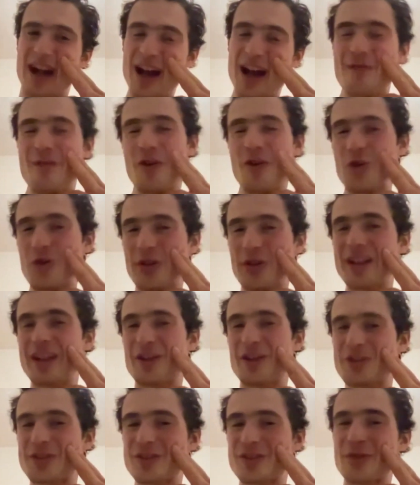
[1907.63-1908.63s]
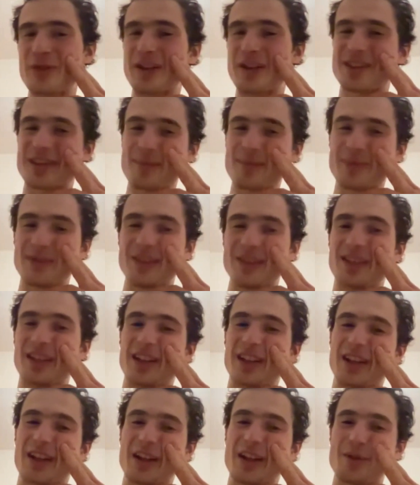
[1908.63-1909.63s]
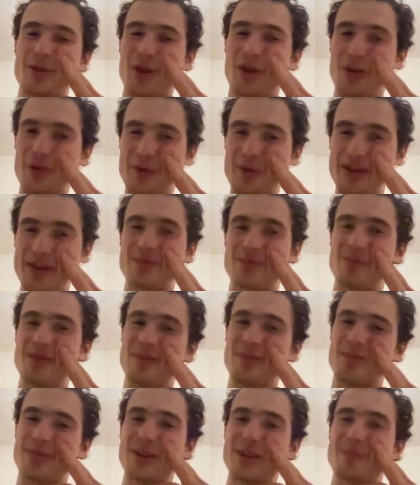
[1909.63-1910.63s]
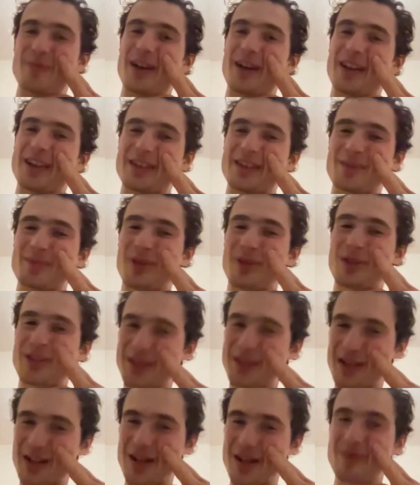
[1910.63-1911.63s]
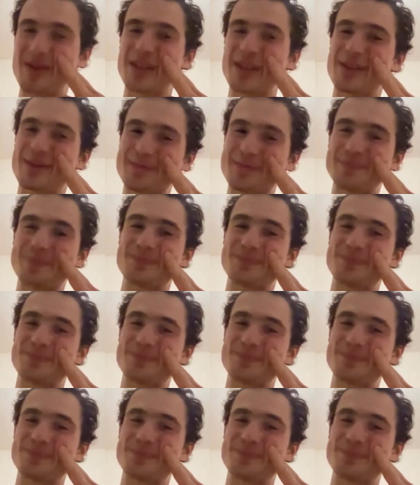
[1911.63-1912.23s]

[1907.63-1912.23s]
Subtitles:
I've already also accepted that I will always be pretty bad in pocket climbing.